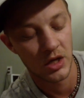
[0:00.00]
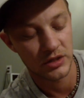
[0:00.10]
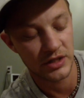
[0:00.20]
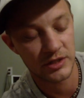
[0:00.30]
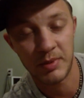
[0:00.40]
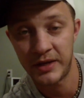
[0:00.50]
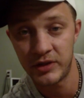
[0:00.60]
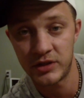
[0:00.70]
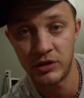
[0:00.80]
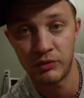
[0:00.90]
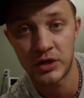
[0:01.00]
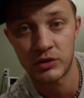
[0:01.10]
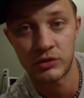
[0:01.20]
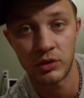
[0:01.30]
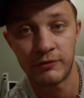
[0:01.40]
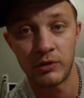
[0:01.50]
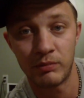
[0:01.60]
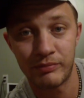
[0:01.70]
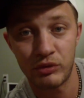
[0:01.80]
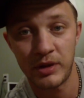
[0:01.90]
because I spot this in the retro store for a
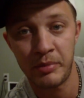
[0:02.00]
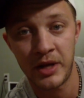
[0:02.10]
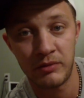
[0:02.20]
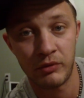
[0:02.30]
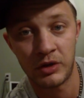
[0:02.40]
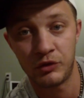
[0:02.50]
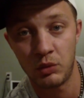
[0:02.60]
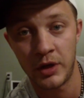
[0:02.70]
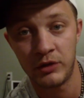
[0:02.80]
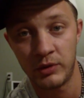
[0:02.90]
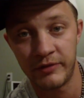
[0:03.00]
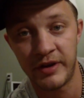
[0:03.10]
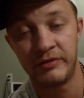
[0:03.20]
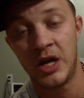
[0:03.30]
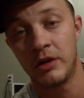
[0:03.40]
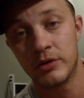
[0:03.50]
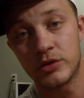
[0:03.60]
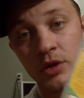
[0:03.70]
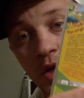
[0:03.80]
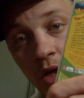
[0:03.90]
pretty penny, around $20, $25,